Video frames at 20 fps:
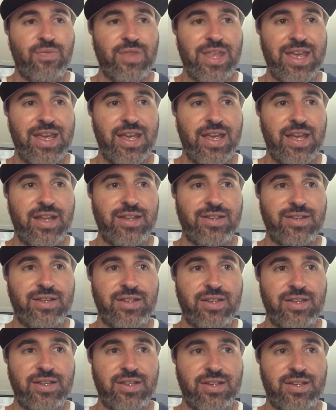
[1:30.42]
and
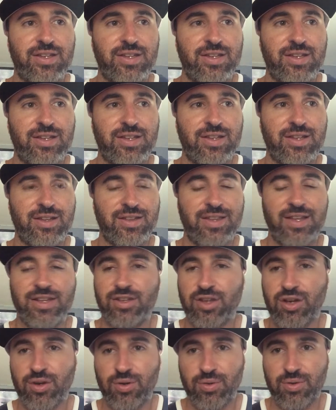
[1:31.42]
they
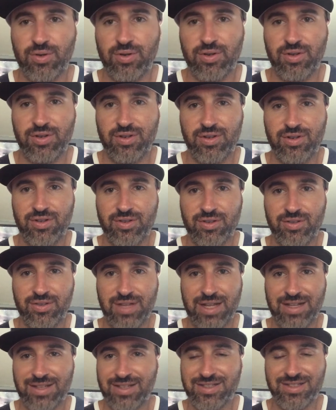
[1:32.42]
don't.
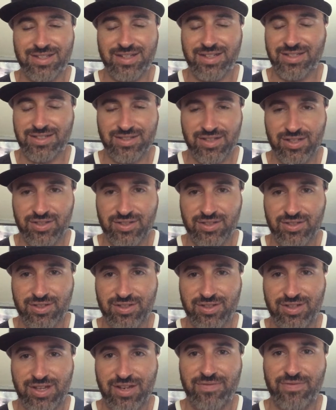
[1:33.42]
That doesn't exist.
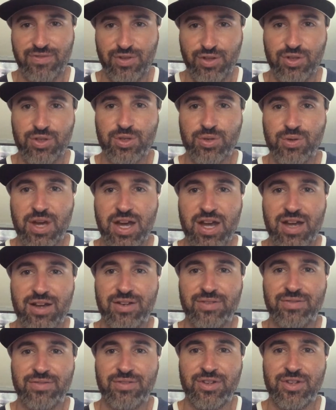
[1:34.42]
That feeling you
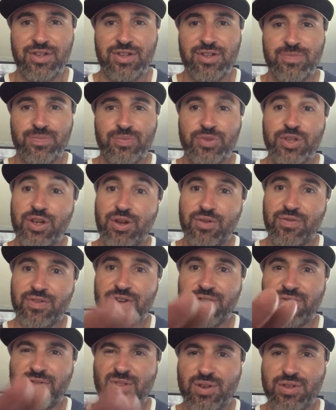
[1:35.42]
have, you know, for
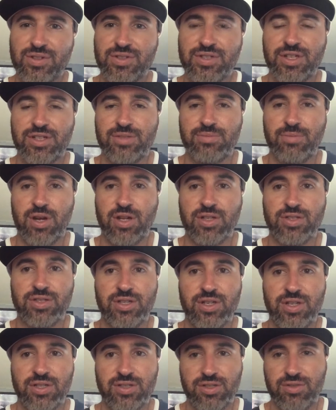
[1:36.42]
the first 6
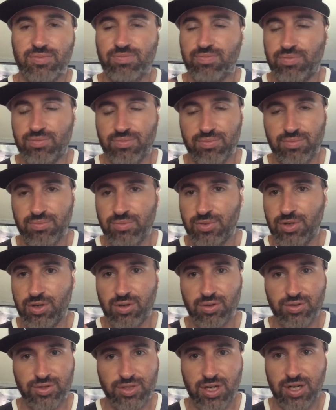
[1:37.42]
months, and this is
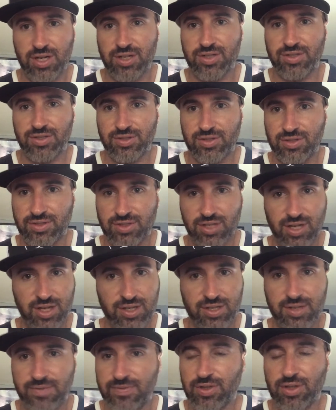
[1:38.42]
neuroscience, this is
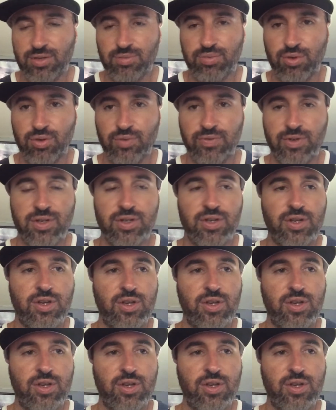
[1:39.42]
scientifically proven,